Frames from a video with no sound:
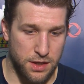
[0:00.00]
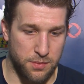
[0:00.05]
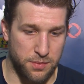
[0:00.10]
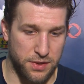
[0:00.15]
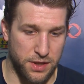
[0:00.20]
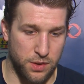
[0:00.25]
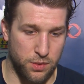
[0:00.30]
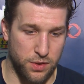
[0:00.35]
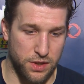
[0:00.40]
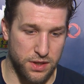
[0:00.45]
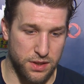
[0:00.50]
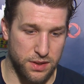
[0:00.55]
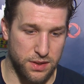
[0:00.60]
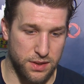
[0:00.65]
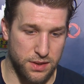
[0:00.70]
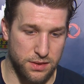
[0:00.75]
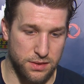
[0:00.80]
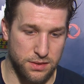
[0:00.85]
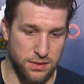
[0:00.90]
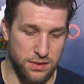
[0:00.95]
play with
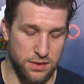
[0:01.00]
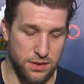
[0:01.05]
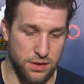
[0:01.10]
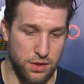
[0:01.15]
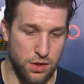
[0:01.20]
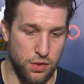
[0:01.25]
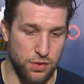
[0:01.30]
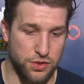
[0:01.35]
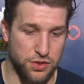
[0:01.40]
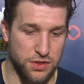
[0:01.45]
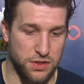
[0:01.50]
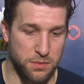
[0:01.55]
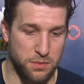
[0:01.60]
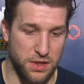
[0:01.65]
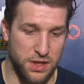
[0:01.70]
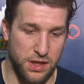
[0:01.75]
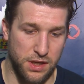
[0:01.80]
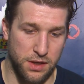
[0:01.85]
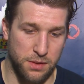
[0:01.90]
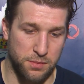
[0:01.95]
and the coaches and
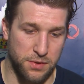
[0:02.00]
media.